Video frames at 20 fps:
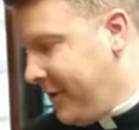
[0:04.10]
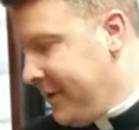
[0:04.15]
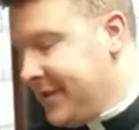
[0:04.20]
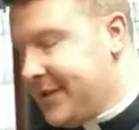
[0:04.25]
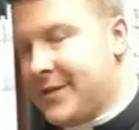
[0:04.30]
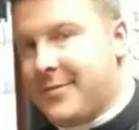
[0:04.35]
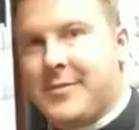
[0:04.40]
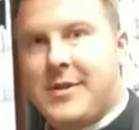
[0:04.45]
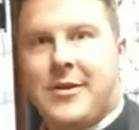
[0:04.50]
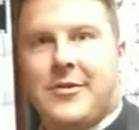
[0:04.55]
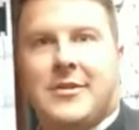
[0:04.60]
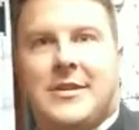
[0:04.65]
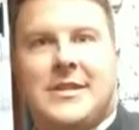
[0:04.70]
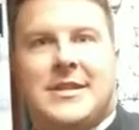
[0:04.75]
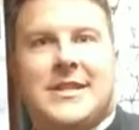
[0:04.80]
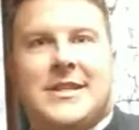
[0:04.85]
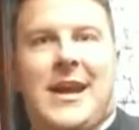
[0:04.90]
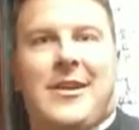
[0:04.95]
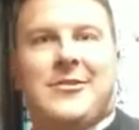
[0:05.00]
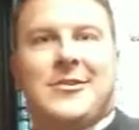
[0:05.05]
Alex. I'm here in the
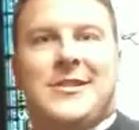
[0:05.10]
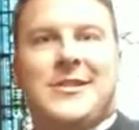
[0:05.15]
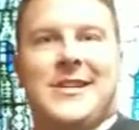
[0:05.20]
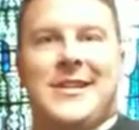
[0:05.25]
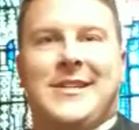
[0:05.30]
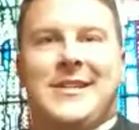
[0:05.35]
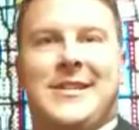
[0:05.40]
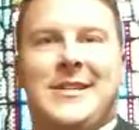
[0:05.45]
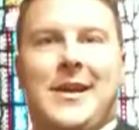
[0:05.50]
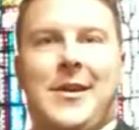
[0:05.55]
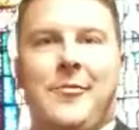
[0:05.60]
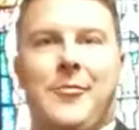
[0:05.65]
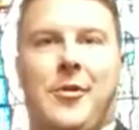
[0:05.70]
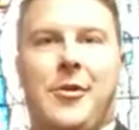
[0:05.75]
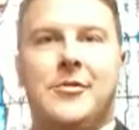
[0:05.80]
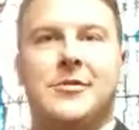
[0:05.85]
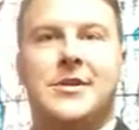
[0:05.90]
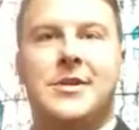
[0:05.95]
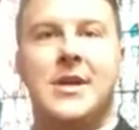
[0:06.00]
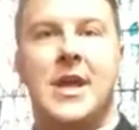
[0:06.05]
Sacristy at St.
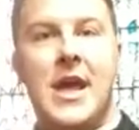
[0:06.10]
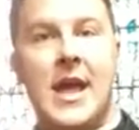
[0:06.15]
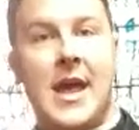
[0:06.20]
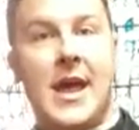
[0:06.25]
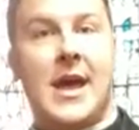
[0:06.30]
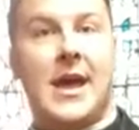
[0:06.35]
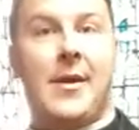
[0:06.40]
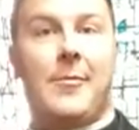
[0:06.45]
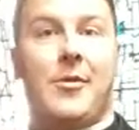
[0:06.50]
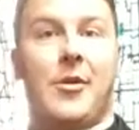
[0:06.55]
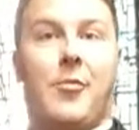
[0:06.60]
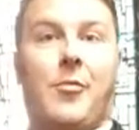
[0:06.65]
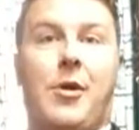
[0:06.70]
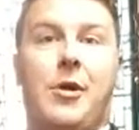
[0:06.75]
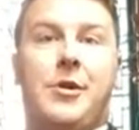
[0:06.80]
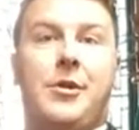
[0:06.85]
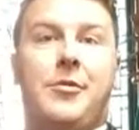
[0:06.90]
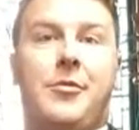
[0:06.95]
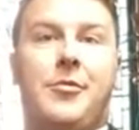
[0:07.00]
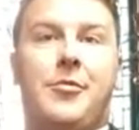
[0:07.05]
Rose. I'm going to
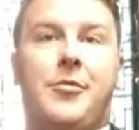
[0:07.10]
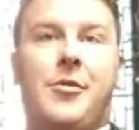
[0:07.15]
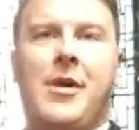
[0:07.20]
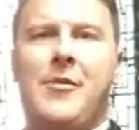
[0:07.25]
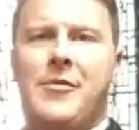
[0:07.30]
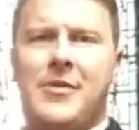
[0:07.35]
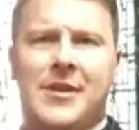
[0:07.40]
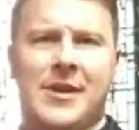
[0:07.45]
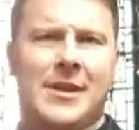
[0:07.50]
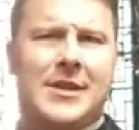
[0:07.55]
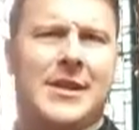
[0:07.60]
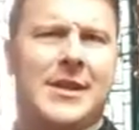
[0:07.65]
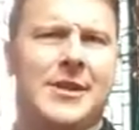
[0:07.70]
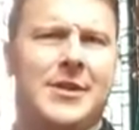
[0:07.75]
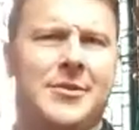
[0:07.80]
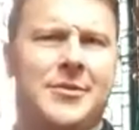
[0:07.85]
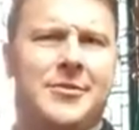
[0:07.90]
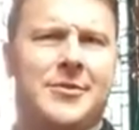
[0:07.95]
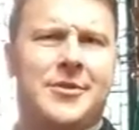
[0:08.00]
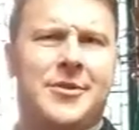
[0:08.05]
walk you through everything that
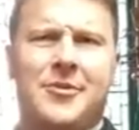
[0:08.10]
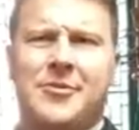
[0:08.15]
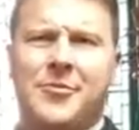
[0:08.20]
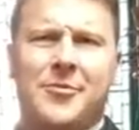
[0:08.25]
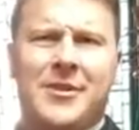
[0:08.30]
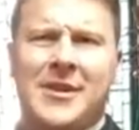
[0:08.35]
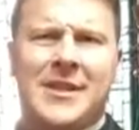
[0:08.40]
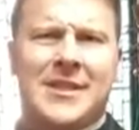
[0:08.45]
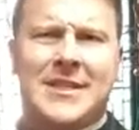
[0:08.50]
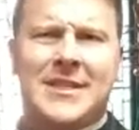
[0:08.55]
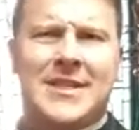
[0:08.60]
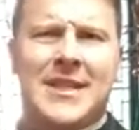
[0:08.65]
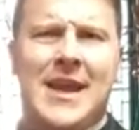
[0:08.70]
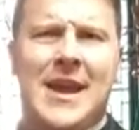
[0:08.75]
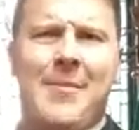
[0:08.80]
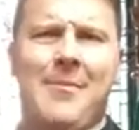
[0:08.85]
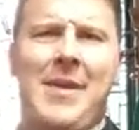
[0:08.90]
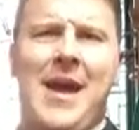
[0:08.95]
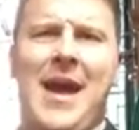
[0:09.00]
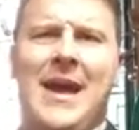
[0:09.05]
you don't really see
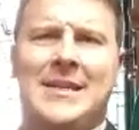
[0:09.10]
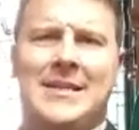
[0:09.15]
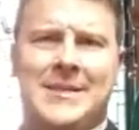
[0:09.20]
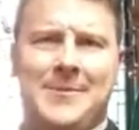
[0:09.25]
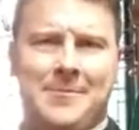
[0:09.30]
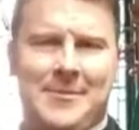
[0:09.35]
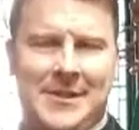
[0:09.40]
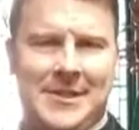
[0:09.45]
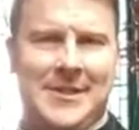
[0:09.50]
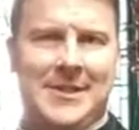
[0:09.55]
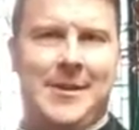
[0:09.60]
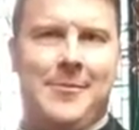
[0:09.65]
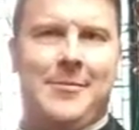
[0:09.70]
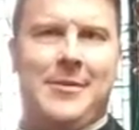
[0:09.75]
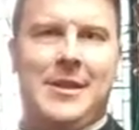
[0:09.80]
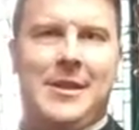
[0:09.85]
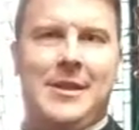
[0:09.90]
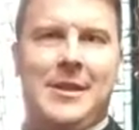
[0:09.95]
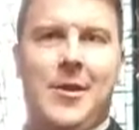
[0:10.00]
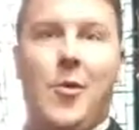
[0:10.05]
at Mass, but
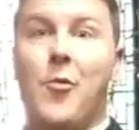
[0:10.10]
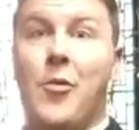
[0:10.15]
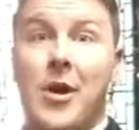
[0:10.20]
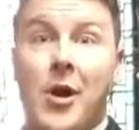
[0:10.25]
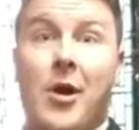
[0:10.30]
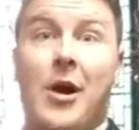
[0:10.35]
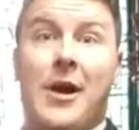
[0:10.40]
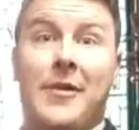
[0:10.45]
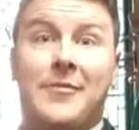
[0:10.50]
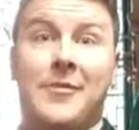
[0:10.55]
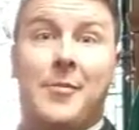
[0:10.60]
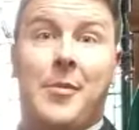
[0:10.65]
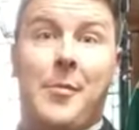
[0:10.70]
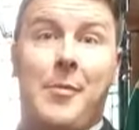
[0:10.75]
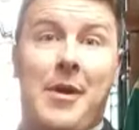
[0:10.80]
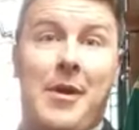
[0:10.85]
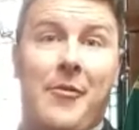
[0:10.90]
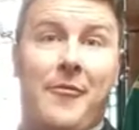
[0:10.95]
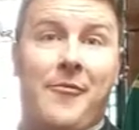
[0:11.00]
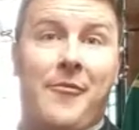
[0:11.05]
something that we all have to
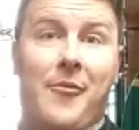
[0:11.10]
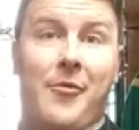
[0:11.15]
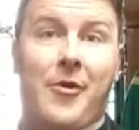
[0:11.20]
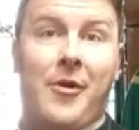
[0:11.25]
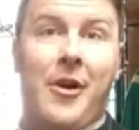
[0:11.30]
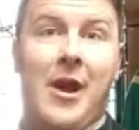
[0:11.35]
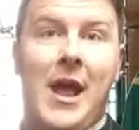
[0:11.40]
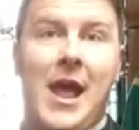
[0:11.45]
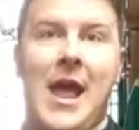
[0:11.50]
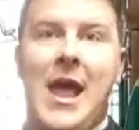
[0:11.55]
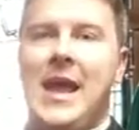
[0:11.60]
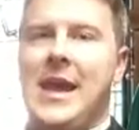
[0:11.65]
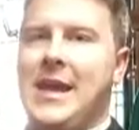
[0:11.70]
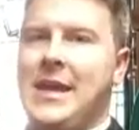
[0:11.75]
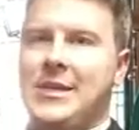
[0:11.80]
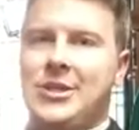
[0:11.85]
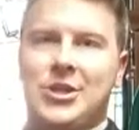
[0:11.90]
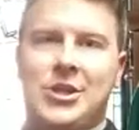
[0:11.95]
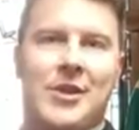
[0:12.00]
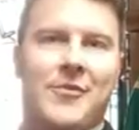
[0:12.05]
prepare for
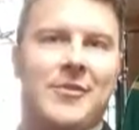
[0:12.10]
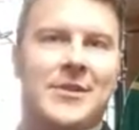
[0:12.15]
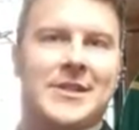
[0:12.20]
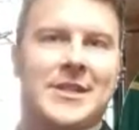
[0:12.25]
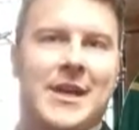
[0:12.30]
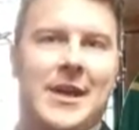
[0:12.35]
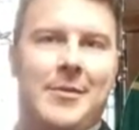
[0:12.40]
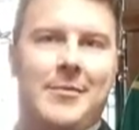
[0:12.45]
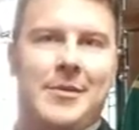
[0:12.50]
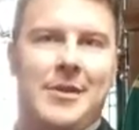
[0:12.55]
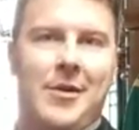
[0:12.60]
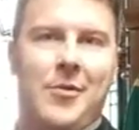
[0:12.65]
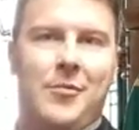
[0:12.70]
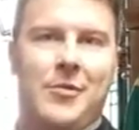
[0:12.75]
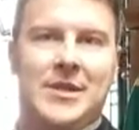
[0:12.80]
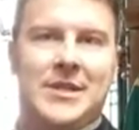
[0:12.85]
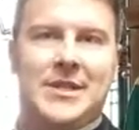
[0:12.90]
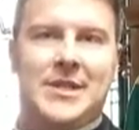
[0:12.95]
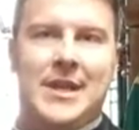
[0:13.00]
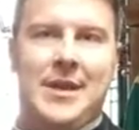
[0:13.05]
each and every time that we
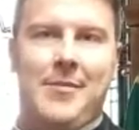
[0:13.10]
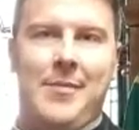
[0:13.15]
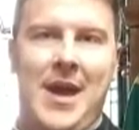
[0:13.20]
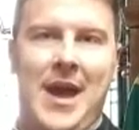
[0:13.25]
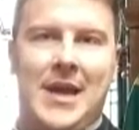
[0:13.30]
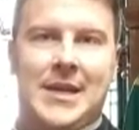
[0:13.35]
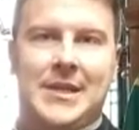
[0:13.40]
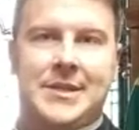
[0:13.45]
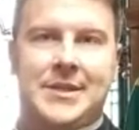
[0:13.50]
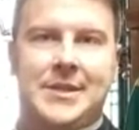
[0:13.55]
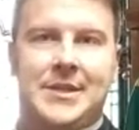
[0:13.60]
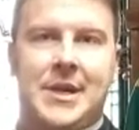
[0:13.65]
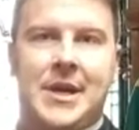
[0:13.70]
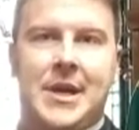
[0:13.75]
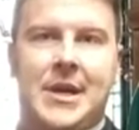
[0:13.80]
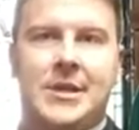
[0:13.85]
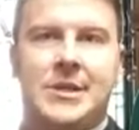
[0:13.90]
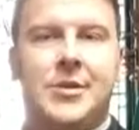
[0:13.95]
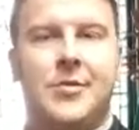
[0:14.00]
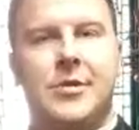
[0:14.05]
say Mass.
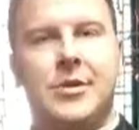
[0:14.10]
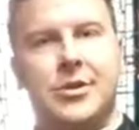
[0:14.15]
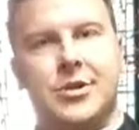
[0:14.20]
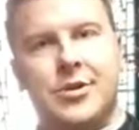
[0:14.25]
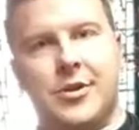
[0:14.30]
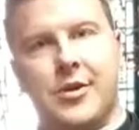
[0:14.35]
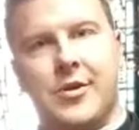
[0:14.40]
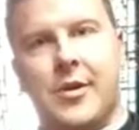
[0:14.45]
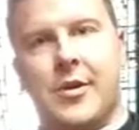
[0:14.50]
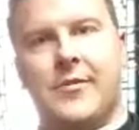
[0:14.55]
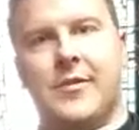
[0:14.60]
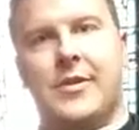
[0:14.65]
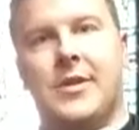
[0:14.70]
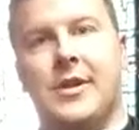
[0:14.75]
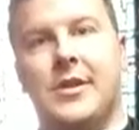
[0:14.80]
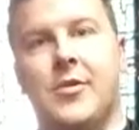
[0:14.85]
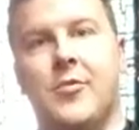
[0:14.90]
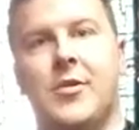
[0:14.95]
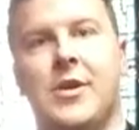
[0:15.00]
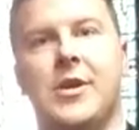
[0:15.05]
So I want to show you everything
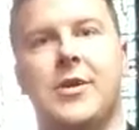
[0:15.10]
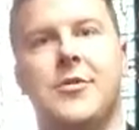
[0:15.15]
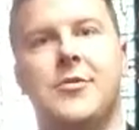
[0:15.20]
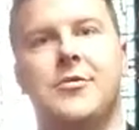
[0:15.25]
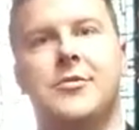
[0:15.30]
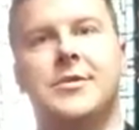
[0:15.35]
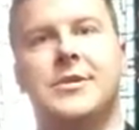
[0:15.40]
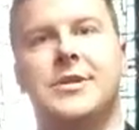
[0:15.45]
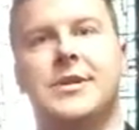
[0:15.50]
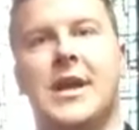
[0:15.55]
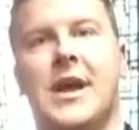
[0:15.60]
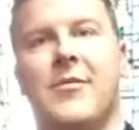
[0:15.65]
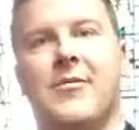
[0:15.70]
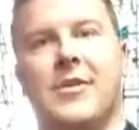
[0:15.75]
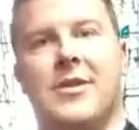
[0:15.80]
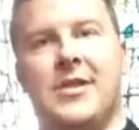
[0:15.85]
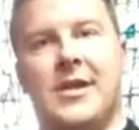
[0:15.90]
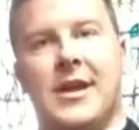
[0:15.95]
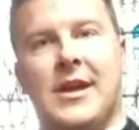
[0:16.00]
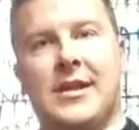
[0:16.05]
that we use,
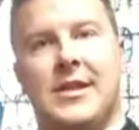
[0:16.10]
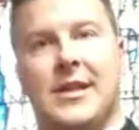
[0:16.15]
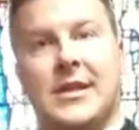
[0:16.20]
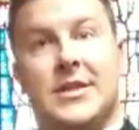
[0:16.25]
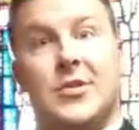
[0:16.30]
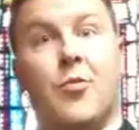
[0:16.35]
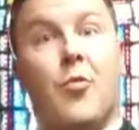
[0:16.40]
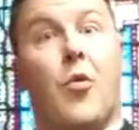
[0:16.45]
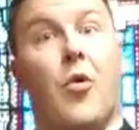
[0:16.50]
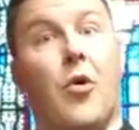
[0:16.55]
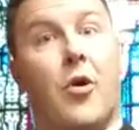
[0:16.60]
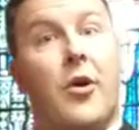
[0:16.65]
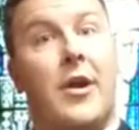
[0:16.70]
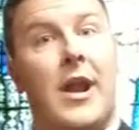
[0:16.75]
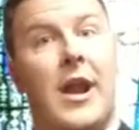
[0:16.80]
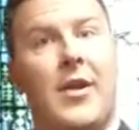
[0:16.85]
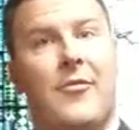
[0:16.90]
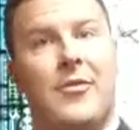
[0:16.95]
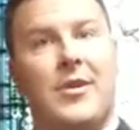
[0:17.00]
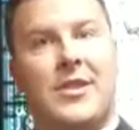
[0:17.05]
everything that's worn,
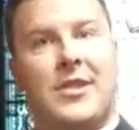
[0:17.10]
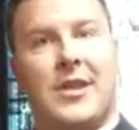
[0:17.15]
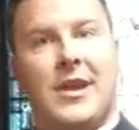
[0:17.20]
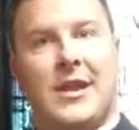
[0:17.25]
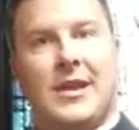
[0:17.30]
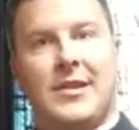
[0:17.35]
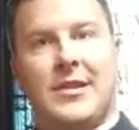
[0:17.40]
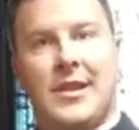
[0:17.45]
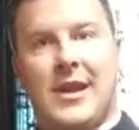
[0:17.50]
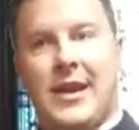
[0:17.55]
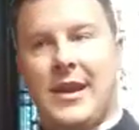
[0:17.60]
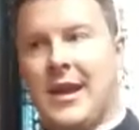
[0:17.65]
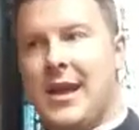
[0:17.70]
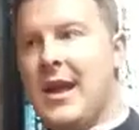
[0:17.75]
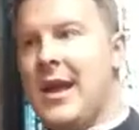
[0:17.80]
everything that